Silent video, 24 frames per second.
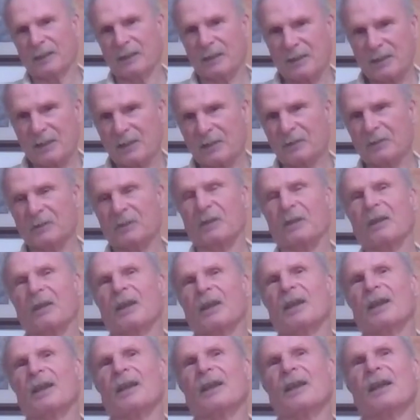fund the
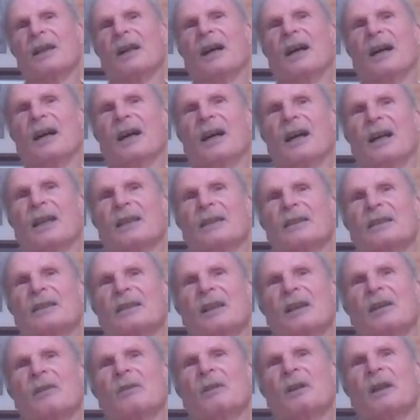school.
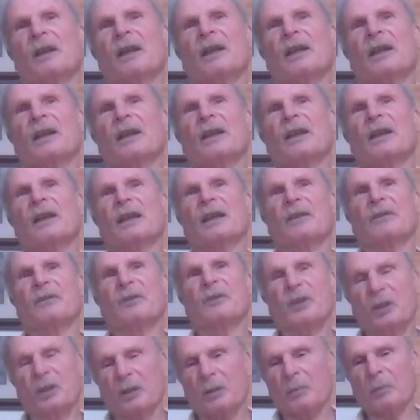So
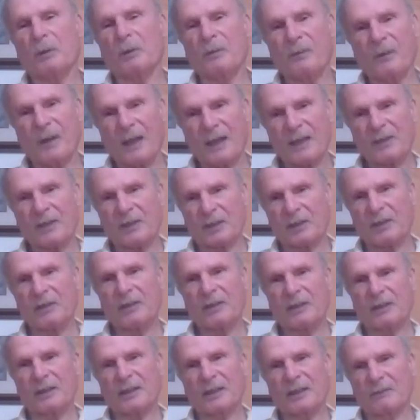if you're a
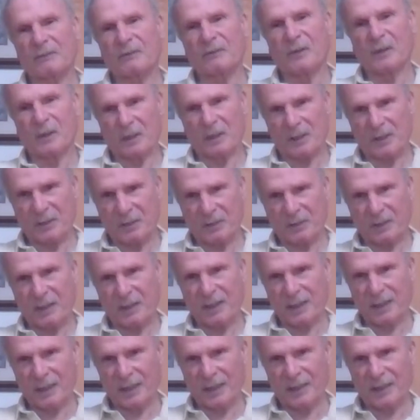professor in
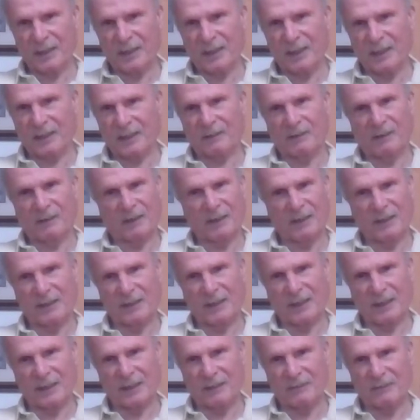forestry at
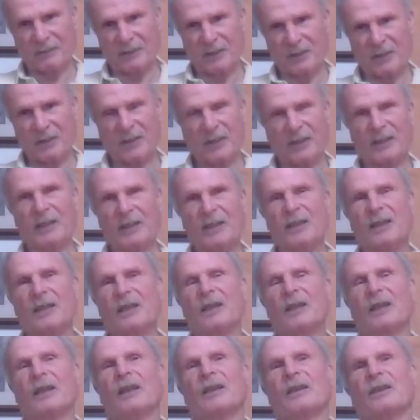Oregon State University,
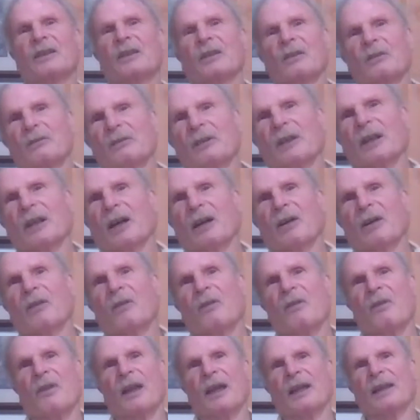you
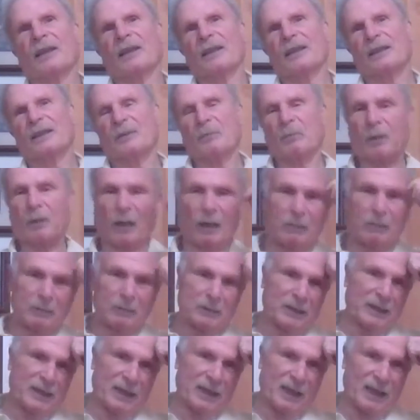know that it's
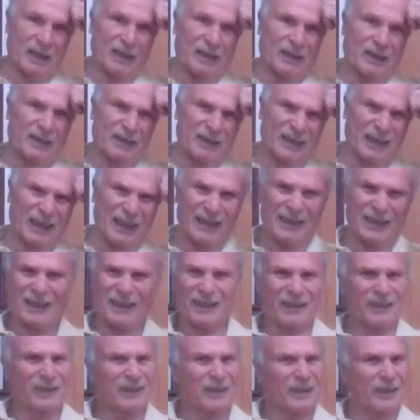probably not a good
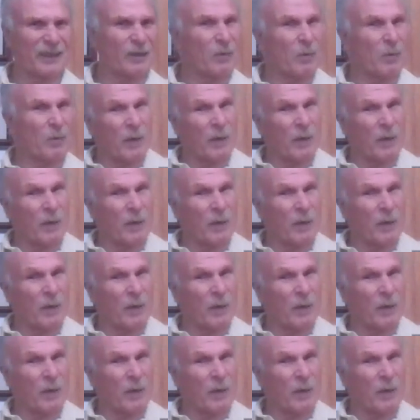idea to